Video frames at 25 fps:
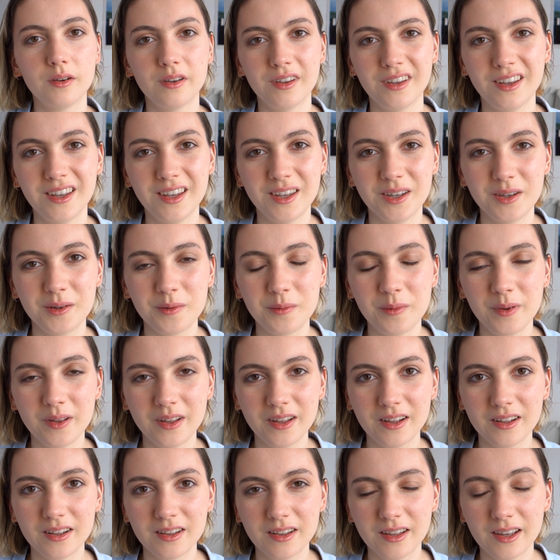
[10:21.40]
Okay,
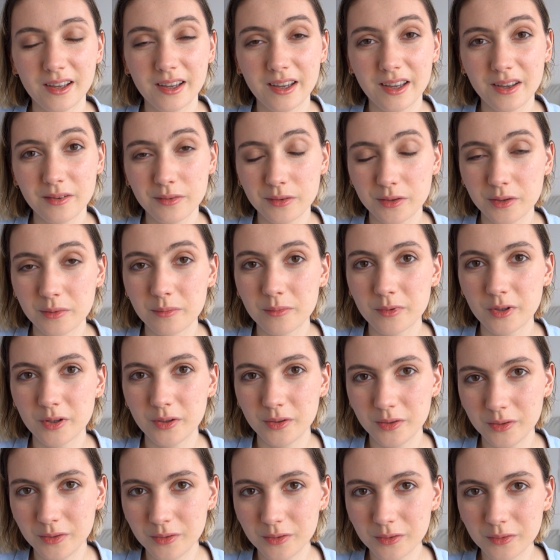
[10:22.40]
well, I have some
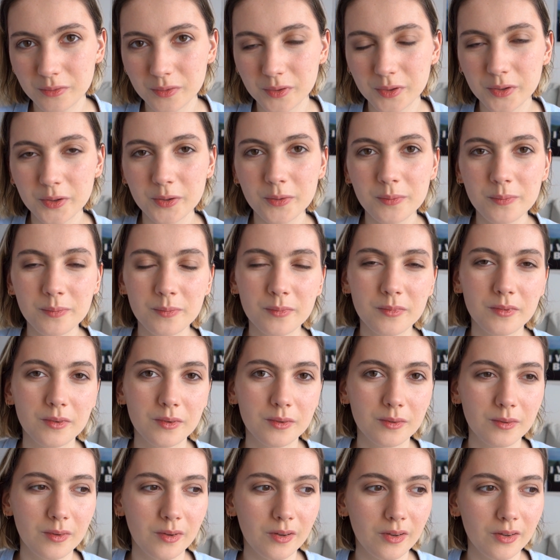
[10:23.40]
good news for you.
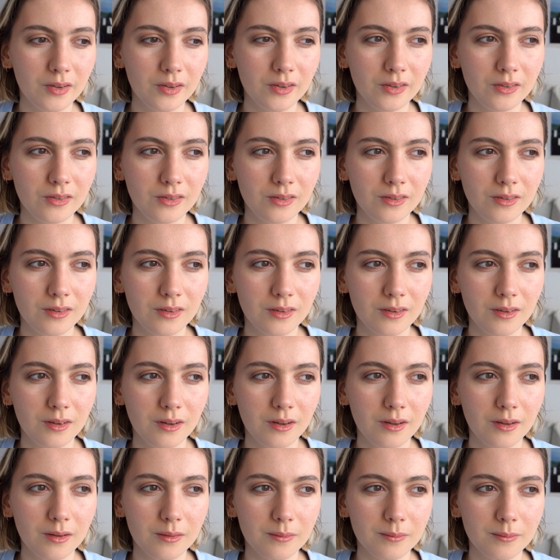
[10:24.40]
First,
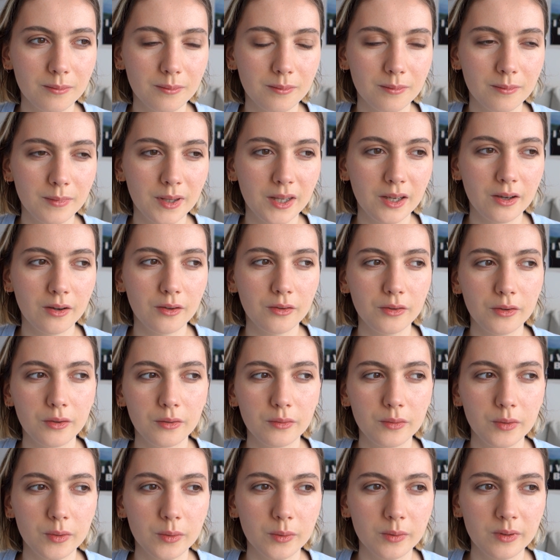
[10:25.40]
because
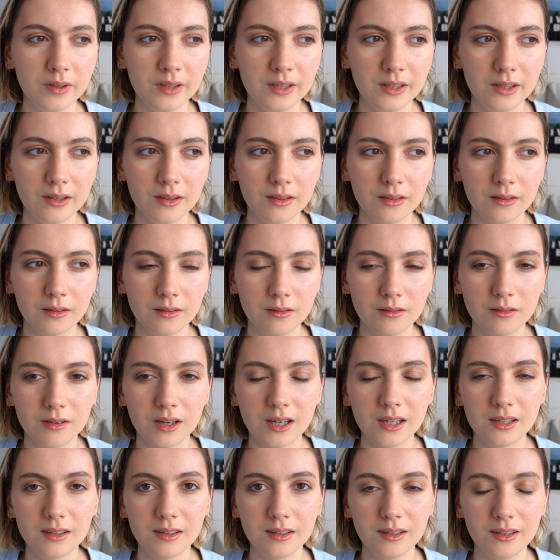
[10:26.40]
of your teeth
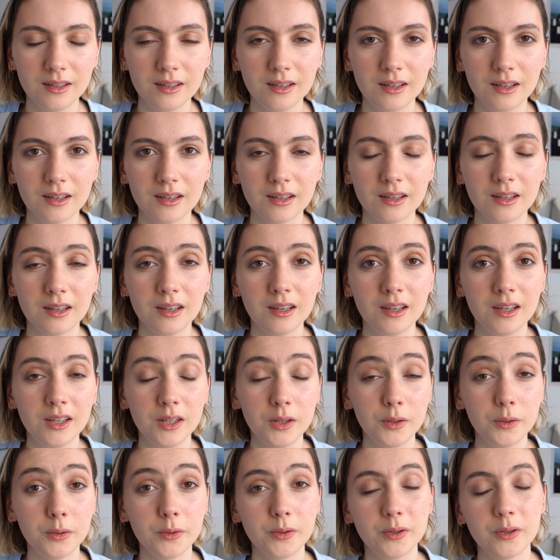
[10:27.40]
grinding,
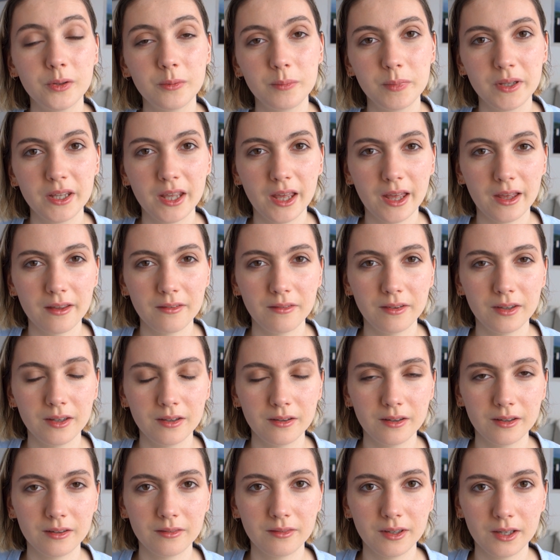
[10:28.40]
you could be
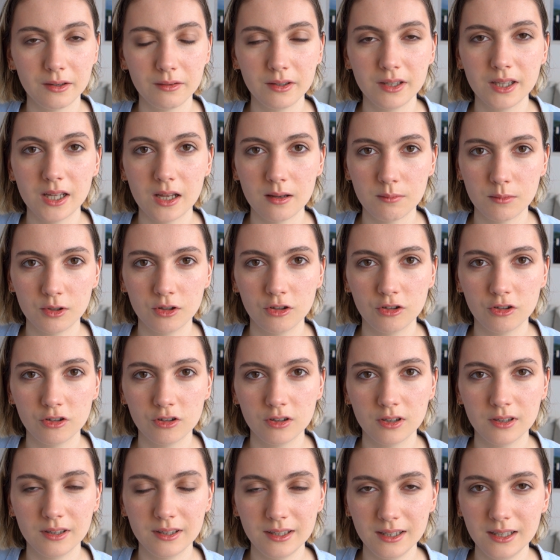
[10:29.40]
having very
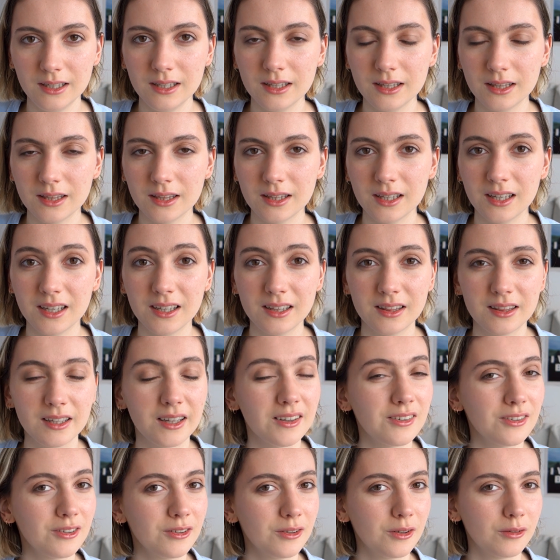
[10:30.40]
damaged teeth, and
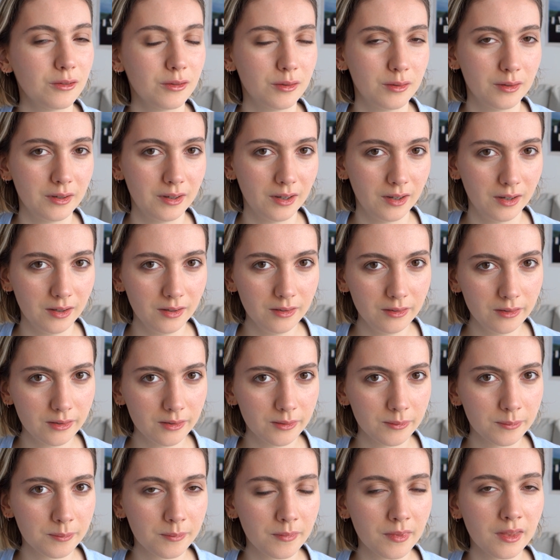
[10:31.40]
that's not the
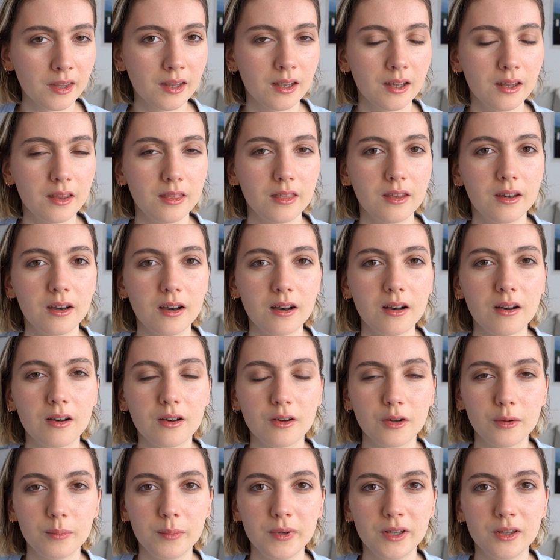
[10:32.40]
case. They
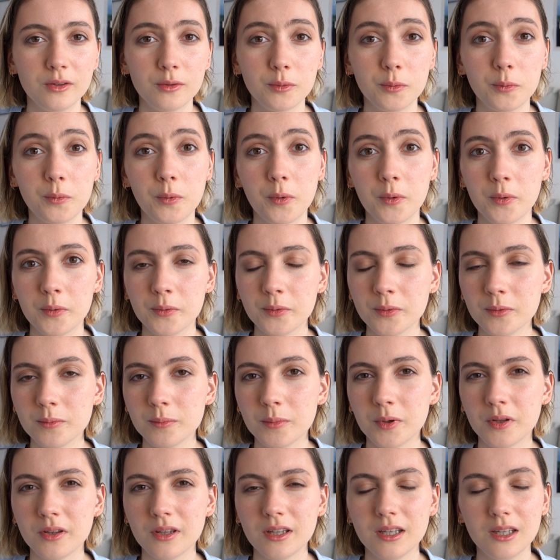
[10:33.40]
are a bit
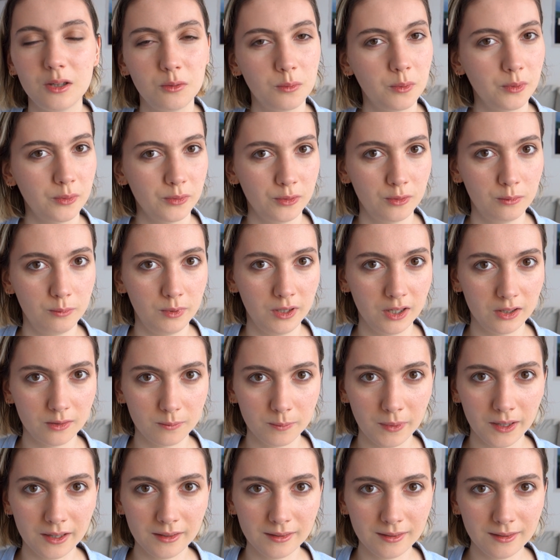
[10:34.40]
worn, but it was to be
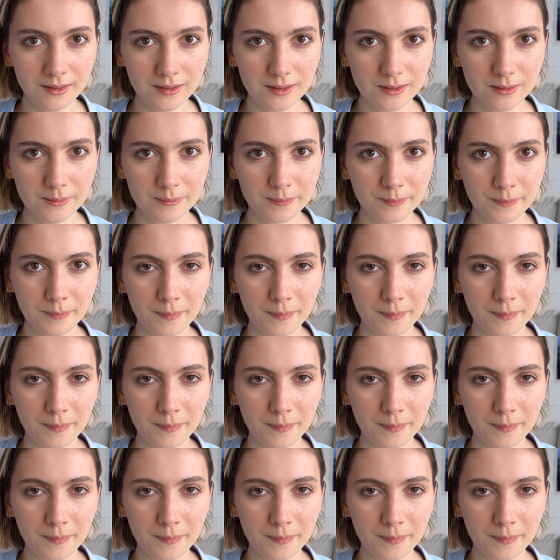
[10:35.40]
expected.